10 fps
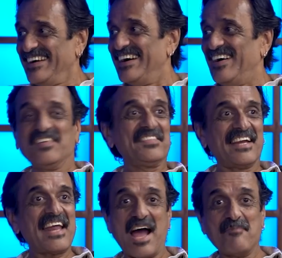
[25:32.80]
On
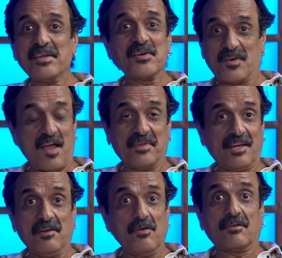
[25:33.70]
that happy note, I
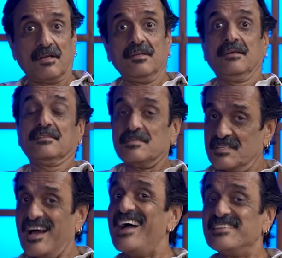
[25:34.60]
mean, look, this
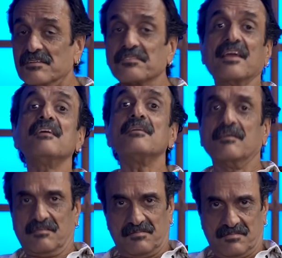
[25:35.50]
guy is a thinker.
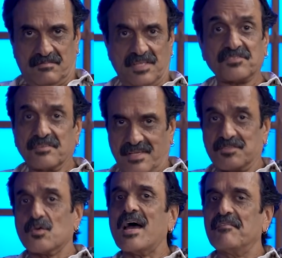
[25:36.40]
Just in
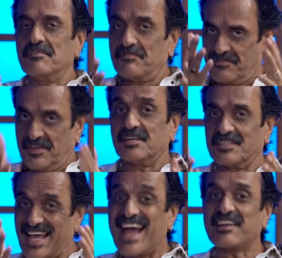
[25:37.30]
case you haven't figured
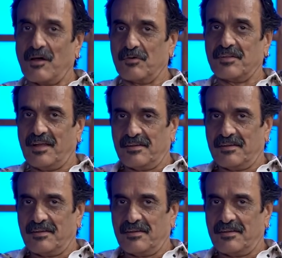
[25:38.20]
that out yet.